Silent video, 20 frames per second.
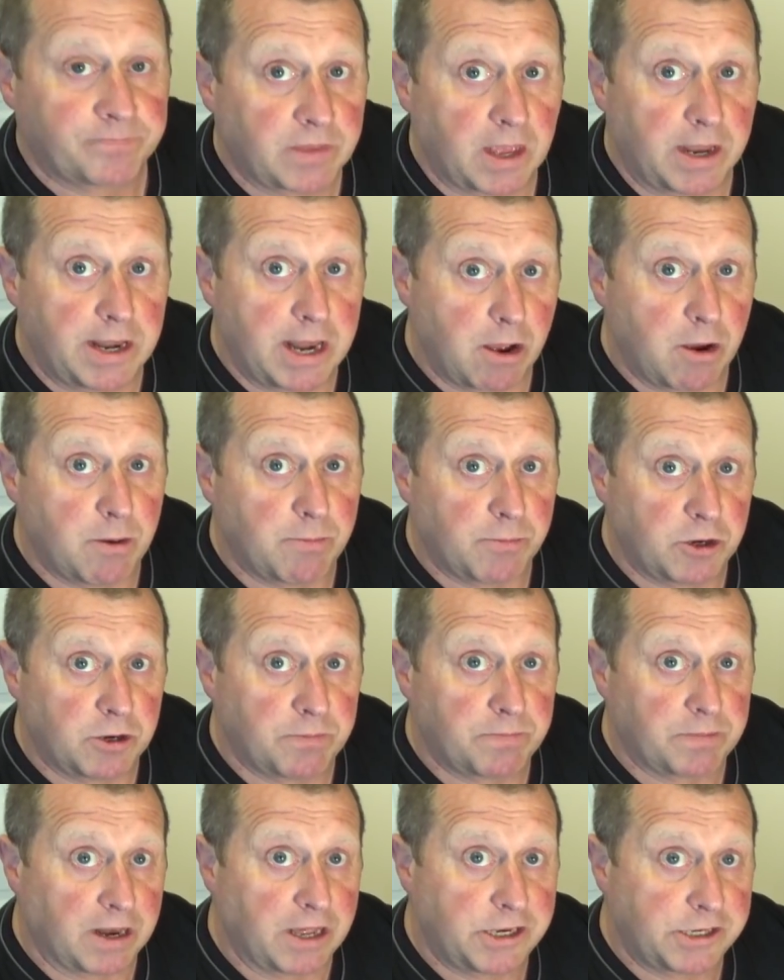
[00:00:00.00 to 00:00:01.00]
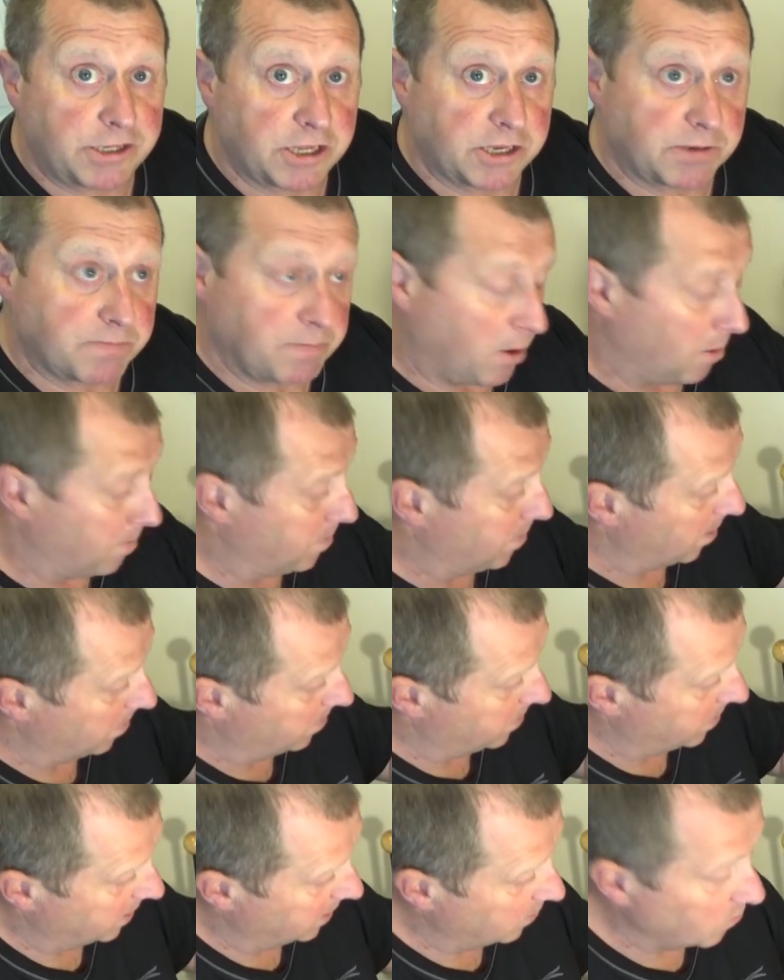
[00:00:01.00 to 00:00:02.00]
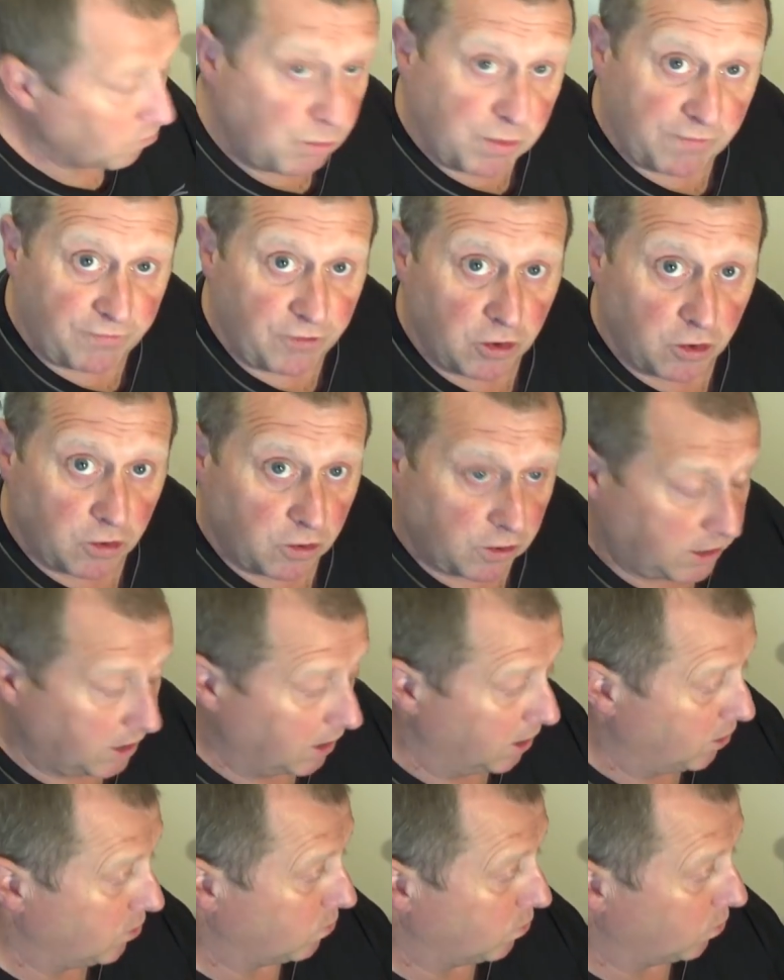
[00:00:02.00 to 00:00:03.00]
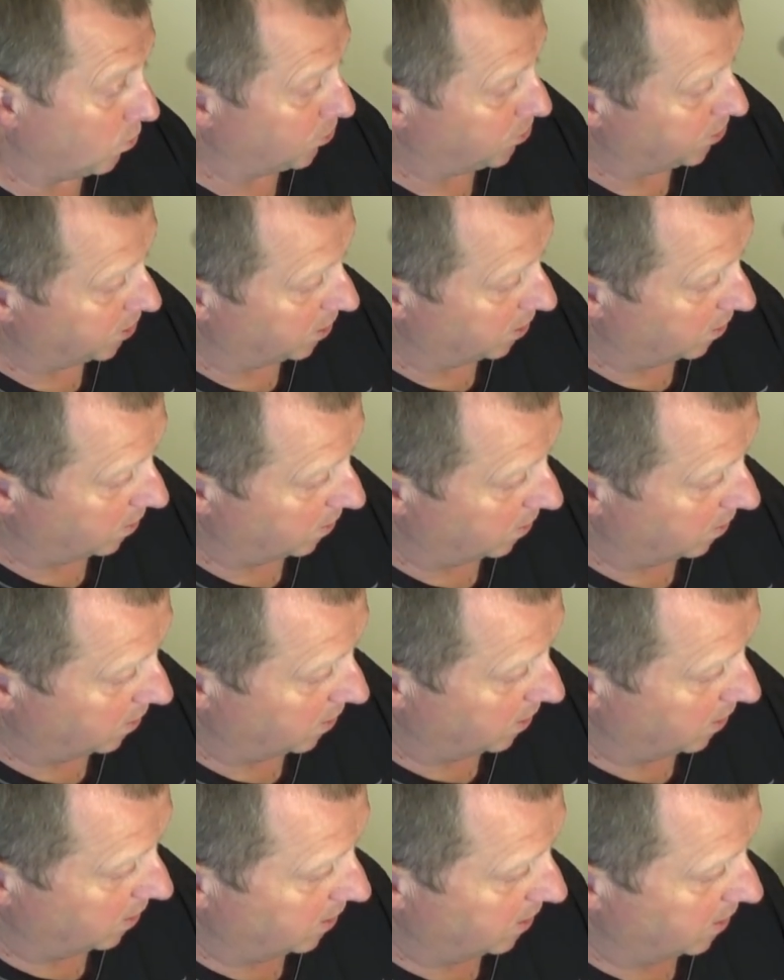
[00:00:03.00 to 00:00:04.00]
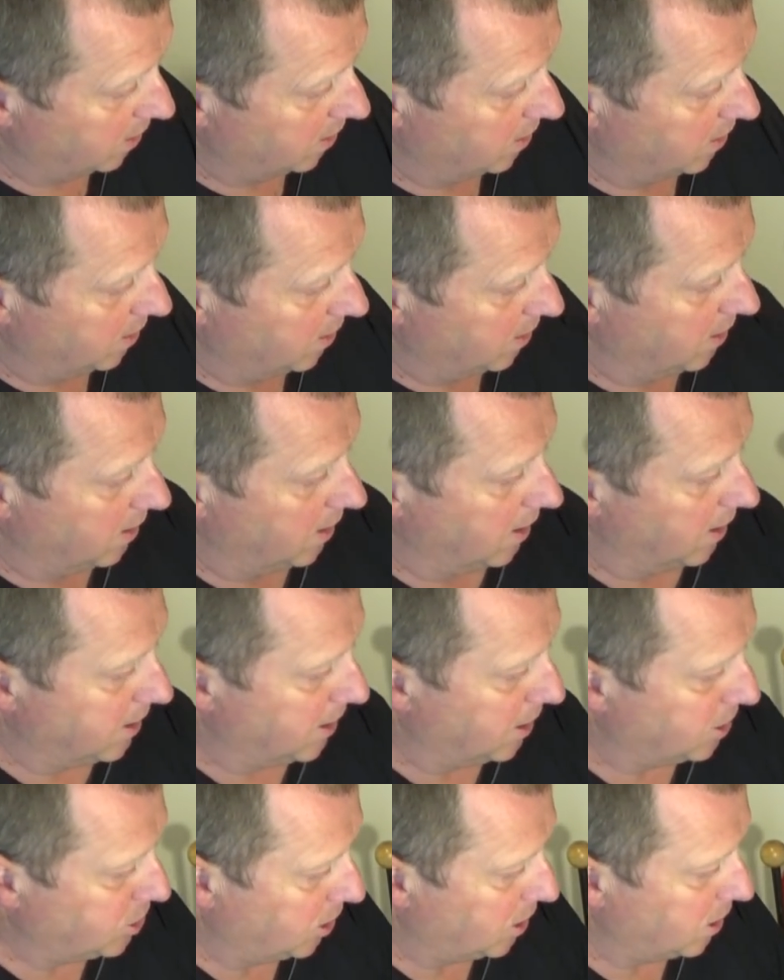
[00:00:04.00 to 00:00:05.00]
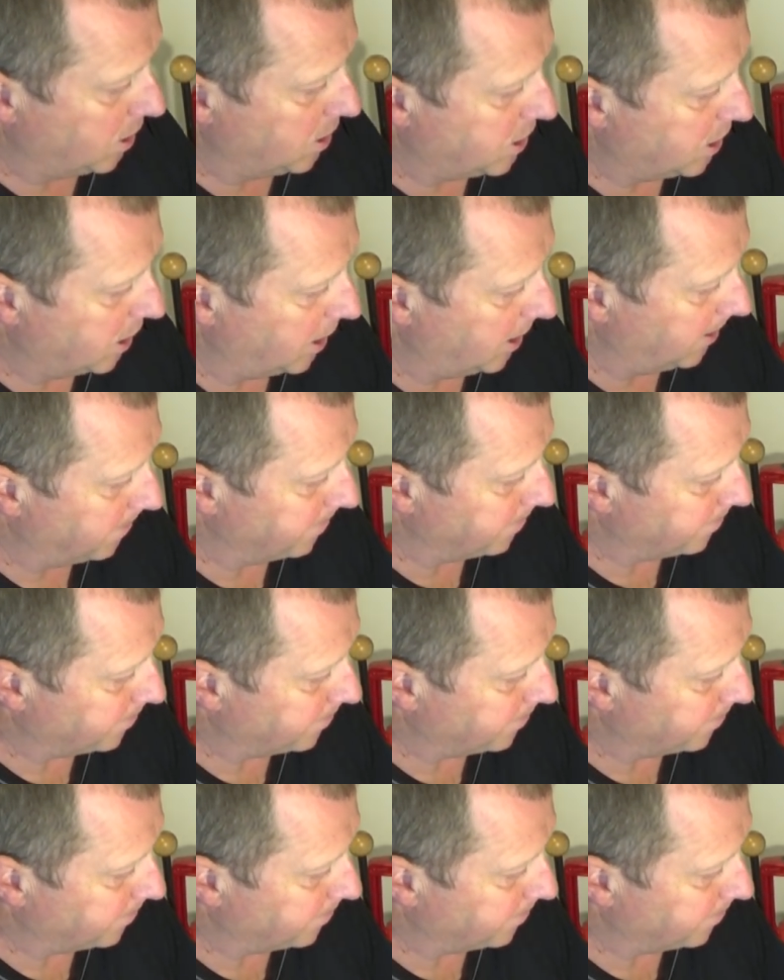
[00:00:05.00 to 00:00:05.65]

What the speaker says: And now I'm going to place this pop-up with the hook in the water. And as you can see,